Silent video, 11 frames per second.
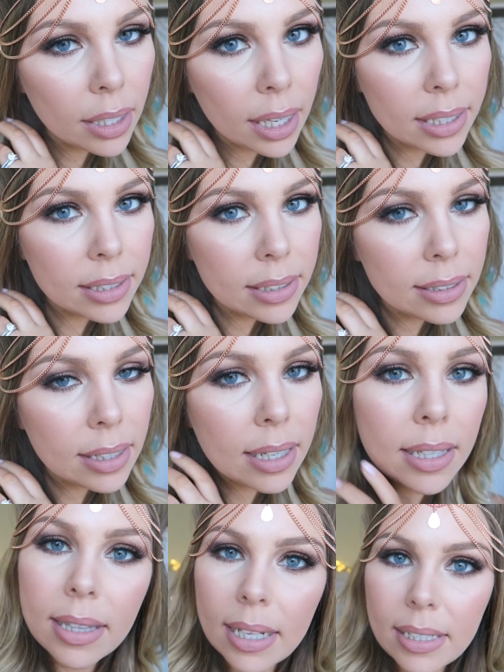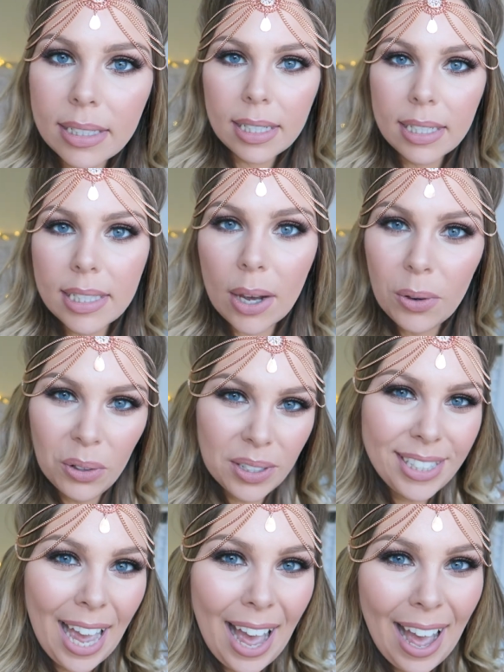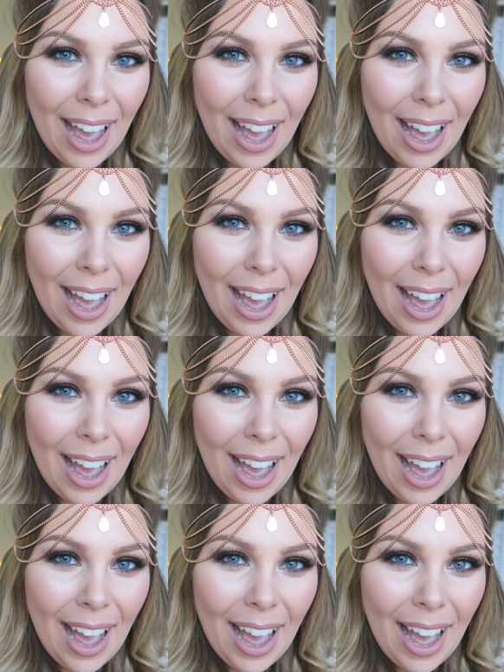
yes, that is how it looks.